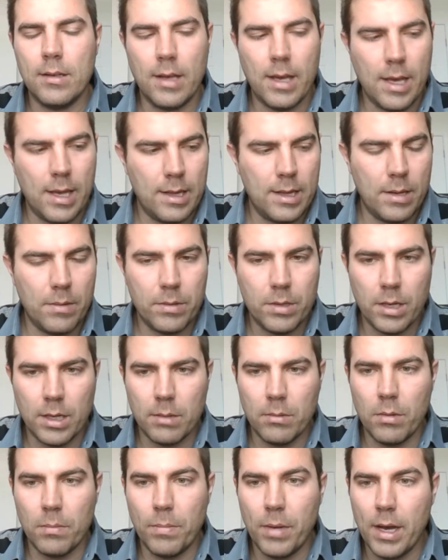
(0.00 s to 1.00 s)
and they were talking
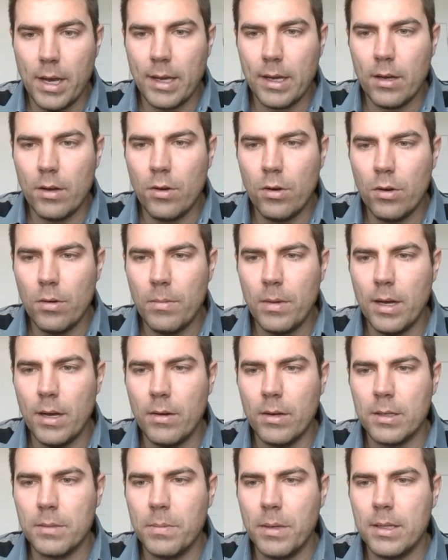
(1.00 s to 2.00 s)
about buying a home, how
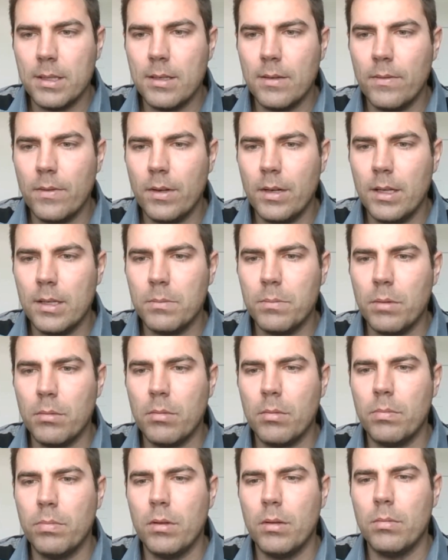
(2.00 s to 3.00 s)
expensive it is, blah, blah,
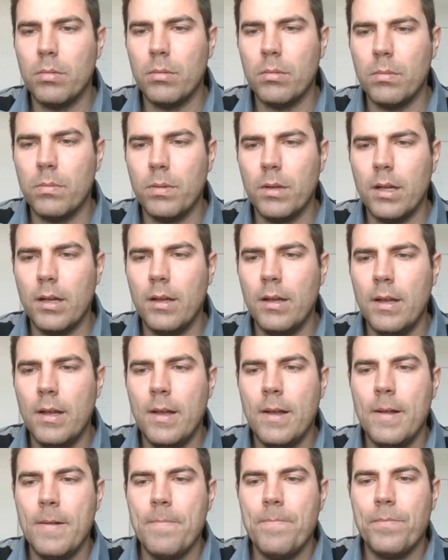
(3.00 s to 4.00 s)
blah, blah, blah, blah.
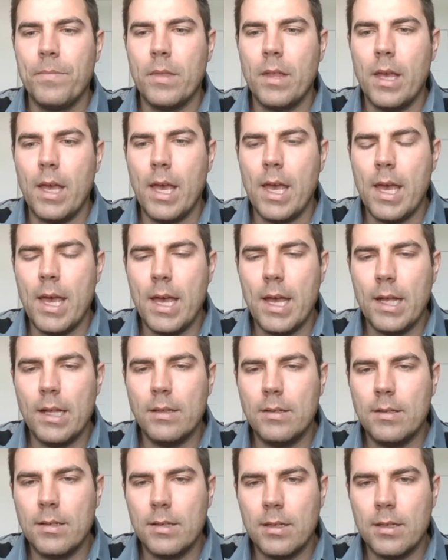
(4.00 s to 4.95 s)
And